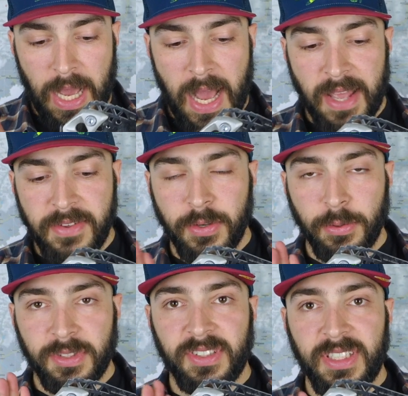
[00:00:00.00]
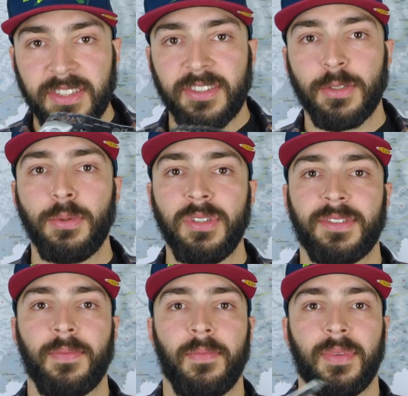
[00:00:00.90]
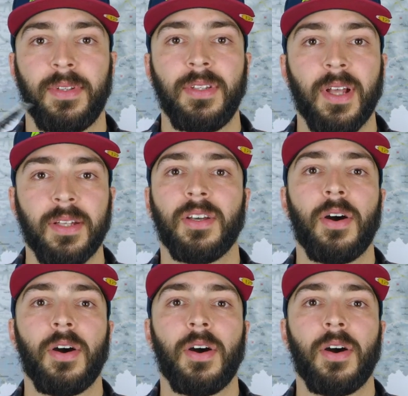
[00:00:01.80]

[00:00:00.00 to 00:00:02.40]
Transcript: I use these tools not